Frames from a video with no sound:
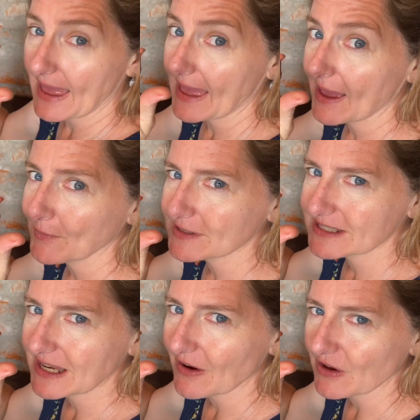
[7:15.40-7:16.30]
And we'll
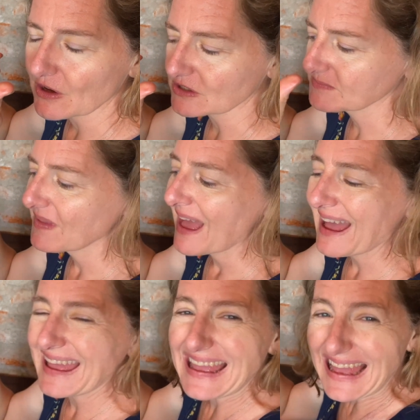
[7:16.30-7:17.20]
see how it goes.
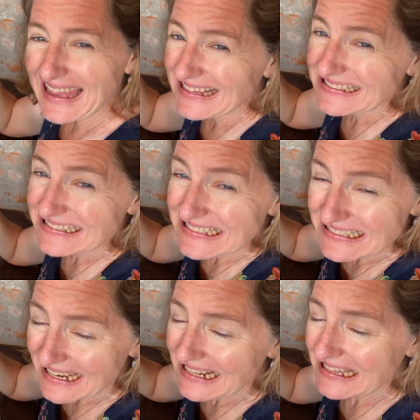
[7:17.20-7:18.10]
I
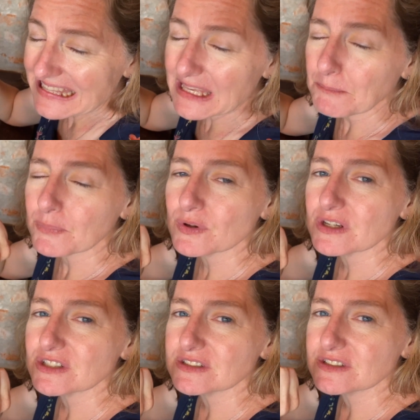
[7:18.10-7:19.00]
accidentally put